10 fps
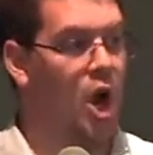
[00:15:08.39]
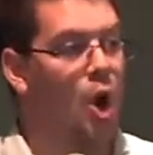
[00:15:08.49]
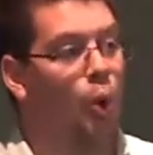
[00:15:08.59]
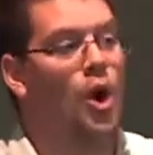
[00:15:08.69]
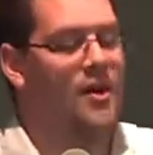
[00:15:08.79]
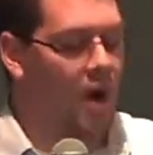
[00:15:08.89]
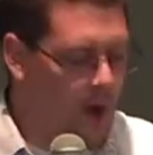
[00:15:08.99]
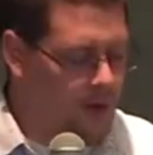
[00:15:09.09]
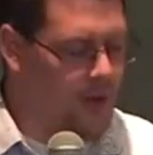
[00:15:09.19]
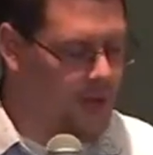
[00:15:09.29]
would have
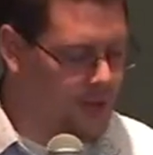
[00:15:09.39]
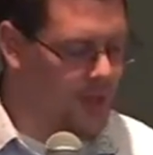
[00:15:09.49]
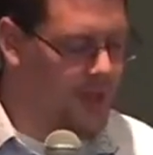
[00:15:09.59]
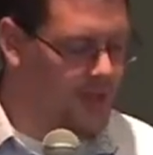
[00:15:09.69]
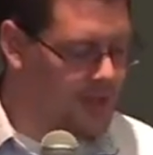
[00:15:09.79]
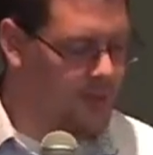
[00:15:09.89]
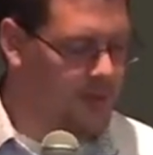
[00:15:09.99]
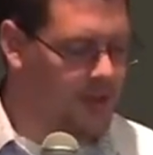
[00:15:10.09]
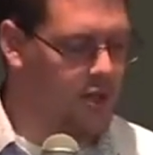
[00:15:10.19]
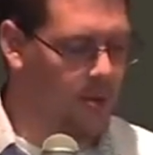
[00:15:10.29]
understood some of
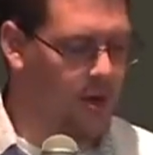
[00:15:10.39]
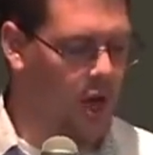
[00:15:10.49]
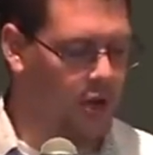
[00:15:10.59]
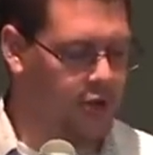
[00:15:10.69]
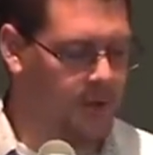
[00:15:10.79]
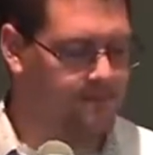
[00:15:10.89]
this terminology.